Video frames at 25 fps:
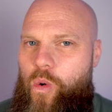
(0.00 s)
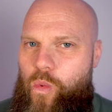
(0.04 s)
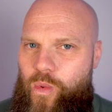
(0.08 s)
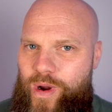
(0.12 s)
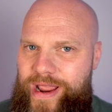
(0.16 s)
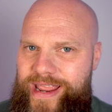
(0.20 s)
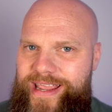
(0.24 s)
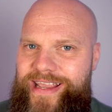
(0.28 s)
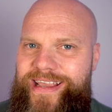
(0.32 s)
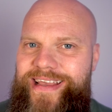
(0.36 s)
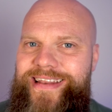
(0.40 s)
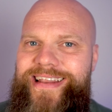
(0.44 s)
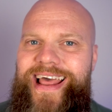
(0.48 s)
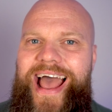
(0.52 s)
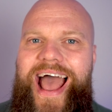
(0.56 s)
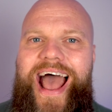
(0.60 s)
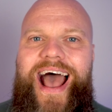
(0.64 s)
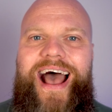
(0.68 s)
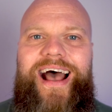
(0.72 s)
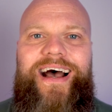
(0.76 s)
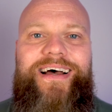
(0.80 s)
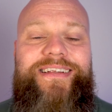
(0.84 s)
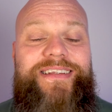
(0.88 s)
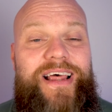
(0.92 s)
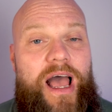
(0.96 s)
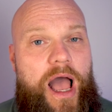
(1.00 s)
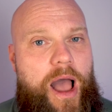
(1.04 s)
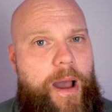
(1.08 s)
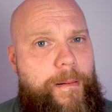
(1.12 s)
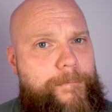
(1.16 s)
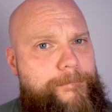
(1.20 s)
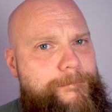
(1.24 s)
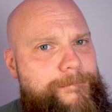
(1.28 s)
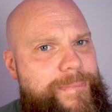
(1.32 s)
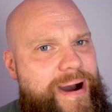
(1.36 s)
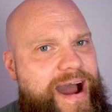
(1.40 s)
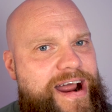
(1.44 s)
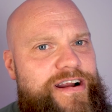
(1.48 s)
we can add a
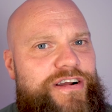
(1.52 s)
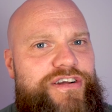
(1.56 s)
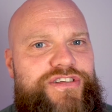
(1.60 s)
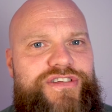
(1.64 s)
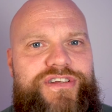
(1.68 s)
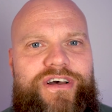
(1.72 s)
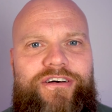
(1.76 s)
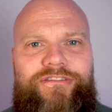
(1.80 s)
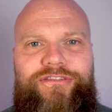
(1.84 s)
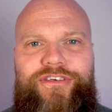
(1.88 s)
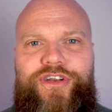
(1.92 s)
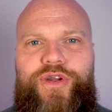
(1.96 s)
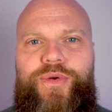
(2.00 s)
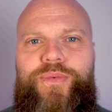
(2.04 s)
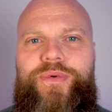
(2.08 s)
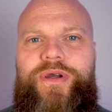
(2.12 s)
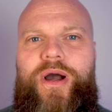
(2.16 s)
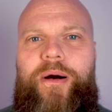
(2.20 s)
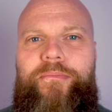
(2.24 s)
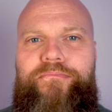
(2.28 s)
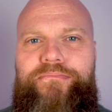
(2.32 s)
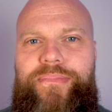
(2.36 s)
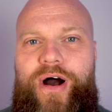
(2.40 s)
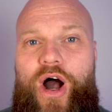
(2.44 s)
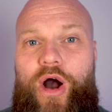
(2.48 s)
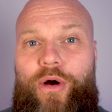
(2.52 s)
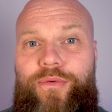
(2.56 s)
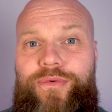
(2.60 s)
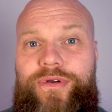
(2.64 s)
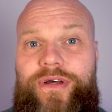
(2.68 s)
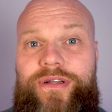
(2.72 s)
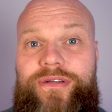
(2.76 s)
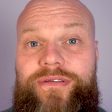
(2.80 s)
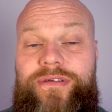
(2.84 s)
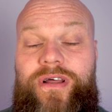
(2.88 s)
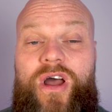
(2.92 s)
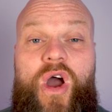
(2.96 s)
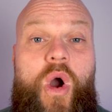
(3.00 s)
Microsoft Loop
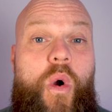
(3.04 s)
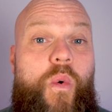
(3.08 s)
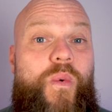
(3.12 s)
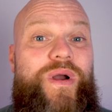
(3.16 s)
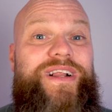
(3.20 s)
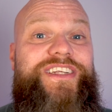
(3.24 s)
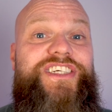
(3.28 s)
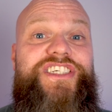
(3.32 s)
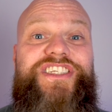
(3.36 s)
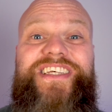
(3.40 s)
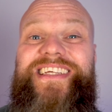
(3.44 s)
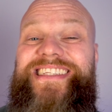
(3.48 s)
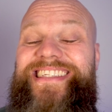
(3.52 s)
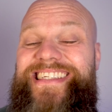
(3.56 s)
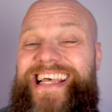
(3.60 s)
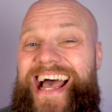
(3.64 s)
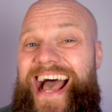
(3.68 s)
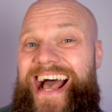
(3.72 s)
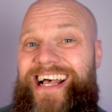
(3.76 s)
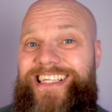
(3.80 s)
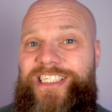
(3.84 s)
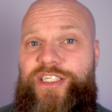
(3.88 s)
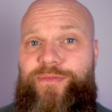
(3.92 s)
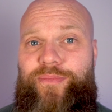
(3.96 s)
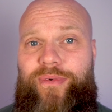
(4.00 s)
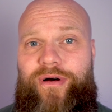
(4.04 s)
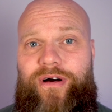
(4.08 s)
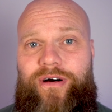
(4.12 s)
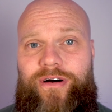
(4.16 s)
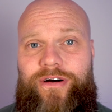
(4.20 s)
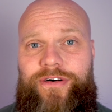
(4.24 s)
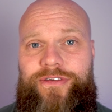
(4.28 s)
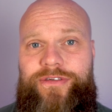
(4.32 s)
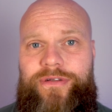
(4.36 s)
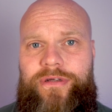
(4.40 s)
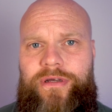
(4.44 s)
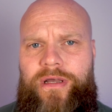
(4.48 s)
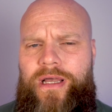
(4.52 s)
component, which is a task
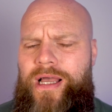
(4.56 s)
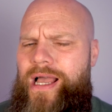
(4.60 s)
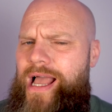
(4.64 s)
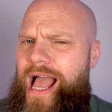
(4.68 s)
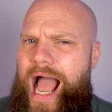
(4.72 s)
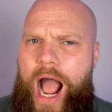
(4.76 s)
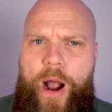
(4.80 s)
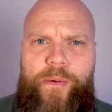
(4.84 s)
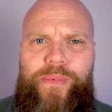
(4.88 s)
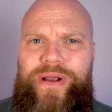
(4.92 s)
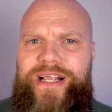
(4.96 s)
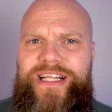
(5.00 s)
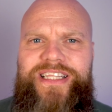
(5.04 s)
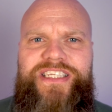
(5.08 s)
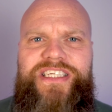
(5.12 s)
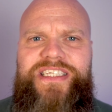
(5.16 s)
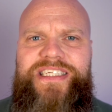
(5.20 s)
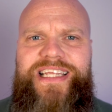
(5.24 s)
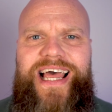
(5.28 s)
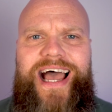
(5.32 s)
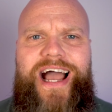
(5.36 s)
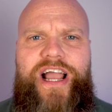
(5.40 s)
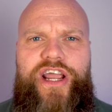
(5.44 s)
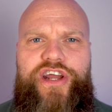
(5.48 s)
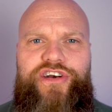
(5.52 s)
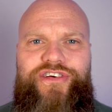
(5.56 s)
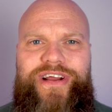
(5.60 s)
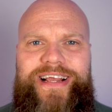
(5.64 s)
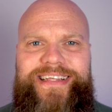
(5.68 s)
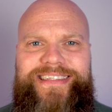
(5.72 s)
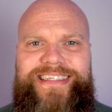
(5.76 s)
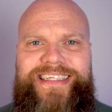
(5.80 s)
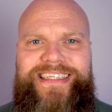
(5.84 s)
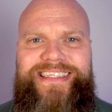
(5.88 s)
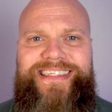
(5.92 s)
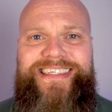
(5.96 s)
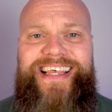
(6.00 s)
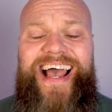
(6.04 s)
board, and we can start
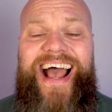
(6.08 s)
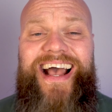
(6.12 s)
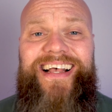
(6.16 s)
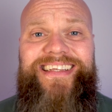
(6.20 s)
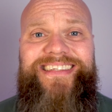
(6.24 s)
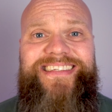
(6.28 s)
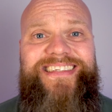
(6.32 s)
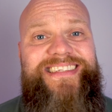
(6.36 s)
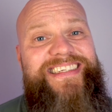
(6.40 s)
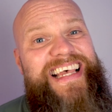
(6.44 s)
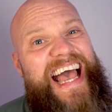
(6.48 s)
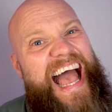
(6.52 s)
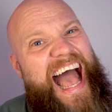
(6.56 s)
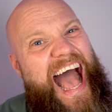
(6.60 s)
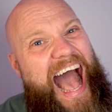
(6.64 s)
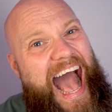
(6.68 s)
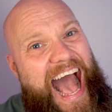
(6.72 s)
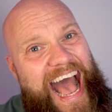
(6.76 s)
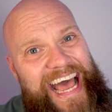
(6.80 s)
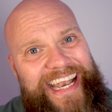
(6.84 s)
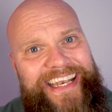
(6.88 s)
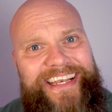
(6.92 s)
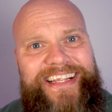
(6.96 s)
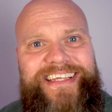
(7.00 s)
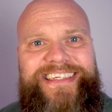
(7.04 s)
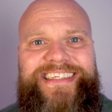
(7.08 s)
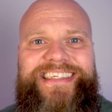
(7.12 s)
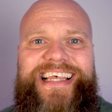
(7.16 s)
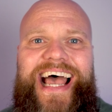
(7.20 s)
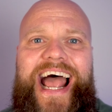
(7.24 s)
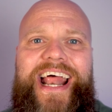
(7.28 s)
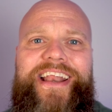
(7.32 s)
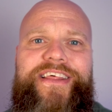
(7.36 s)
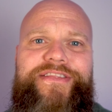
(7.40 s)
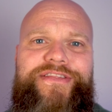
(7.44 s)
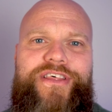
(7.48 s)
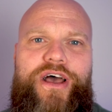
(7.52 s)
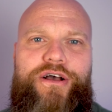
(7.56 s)
creating tasks and
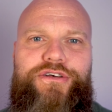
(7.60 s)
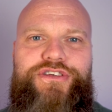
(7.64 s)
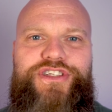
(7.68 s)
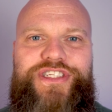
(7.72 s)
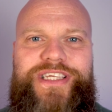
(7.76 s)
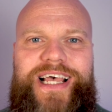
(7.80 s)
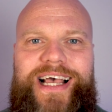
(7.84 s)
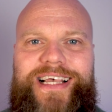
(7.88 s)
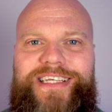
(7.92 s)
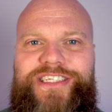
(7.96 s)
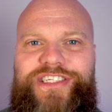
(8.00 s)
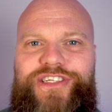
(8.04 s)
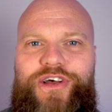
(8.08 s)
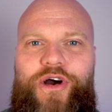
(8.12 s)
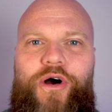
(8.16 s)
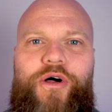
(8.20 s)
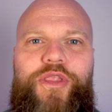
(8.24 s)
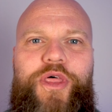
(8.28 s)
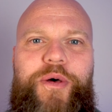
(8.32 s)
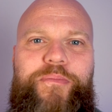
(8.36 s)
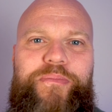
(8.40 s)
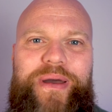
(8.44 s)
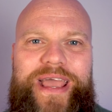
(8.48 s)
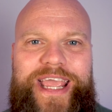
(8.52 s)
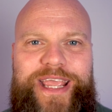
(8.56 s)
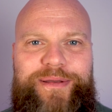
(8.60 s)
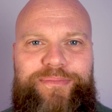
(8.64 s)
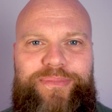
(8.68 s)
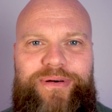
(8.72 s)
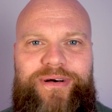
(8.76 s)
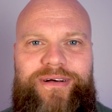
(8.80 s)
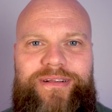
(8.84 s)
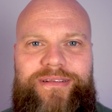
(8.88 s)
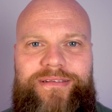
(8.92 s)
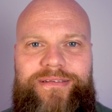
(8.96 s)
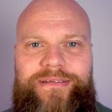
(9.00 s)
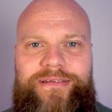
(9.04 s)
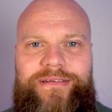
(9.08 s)
assigning those tasks to other
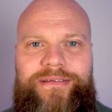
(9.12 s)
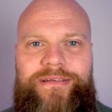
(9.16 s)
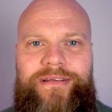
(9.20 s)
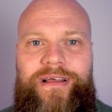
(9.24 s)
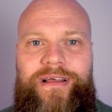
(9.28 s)
people.